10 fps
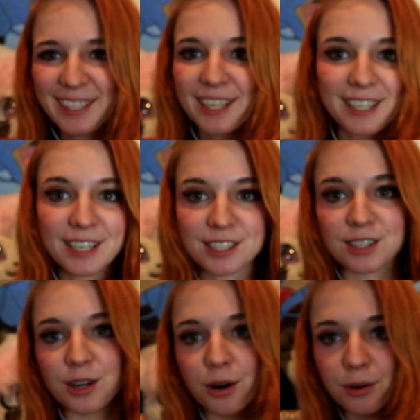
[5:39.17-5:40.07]
He
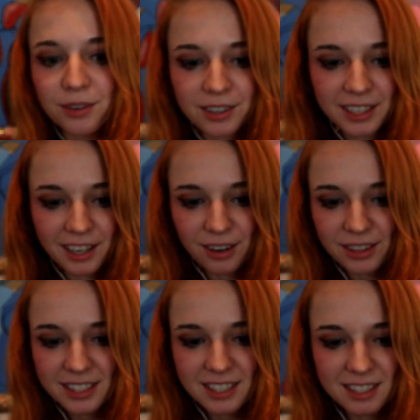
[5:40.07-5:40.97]
doesn't know. Oh,
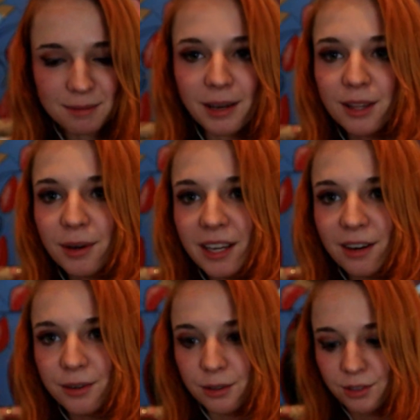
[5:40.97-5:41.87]
this is, by the way, I
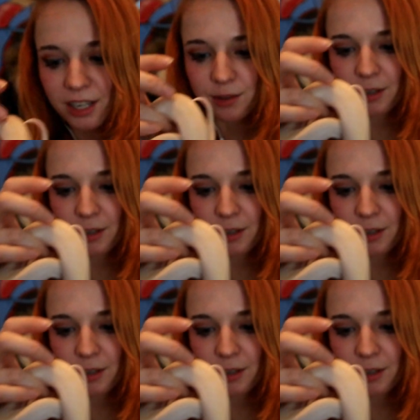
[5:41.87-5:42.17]
don't know if you guys